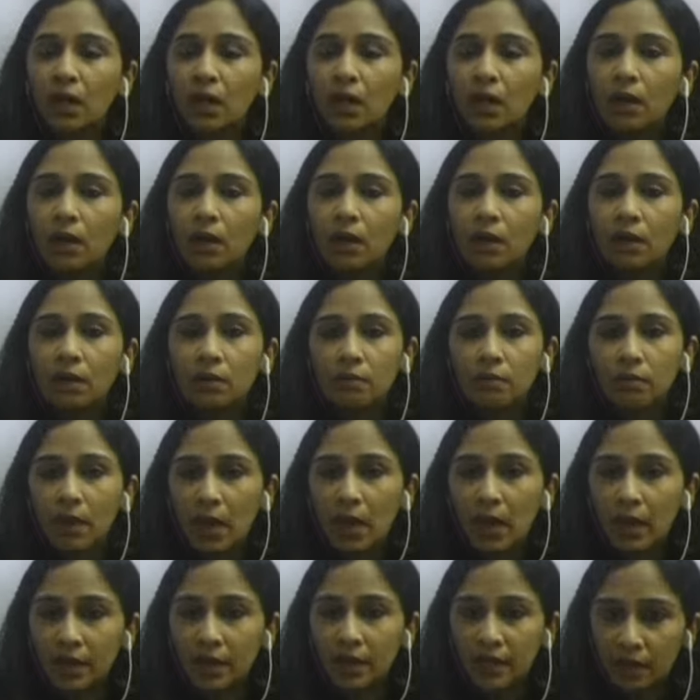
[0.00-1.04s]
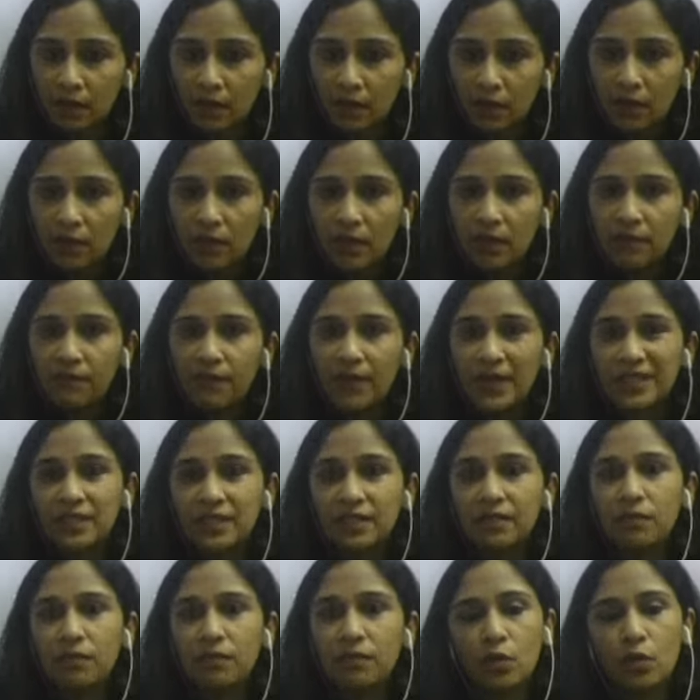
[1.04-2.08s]
Our
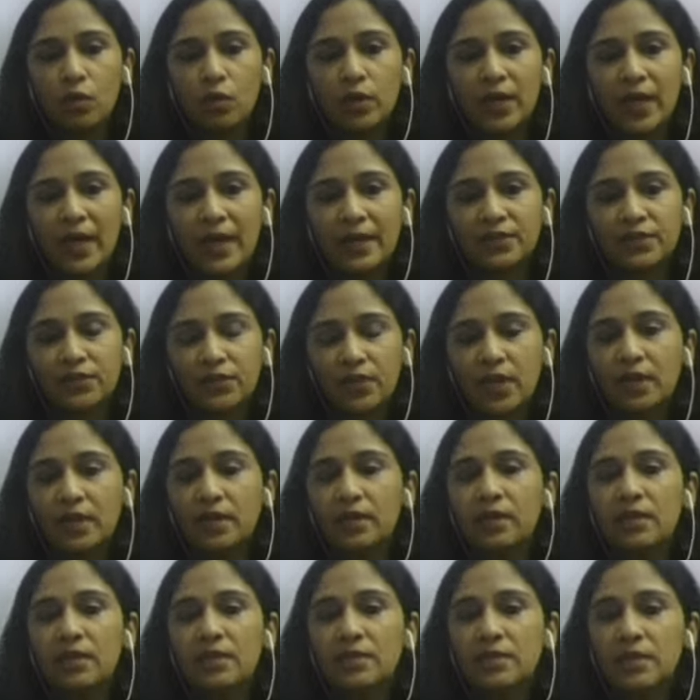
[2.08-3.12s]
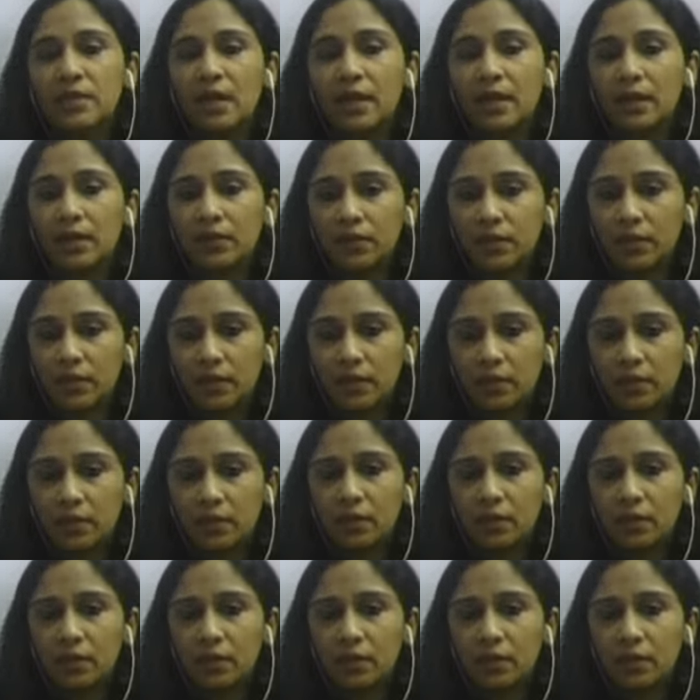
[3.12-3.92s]
effective low tax rate is another